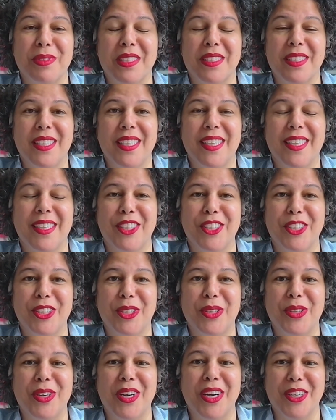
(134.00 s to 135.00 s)
really a
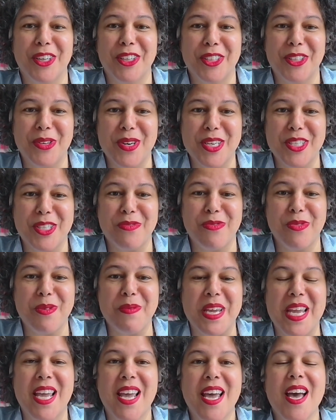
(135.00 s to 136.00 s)
good question for
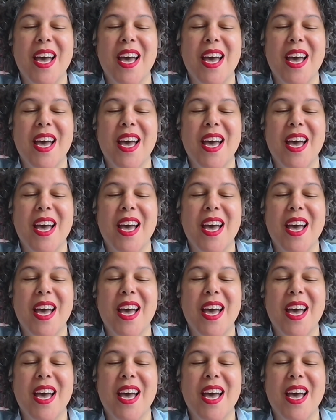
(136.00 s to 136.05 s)
me.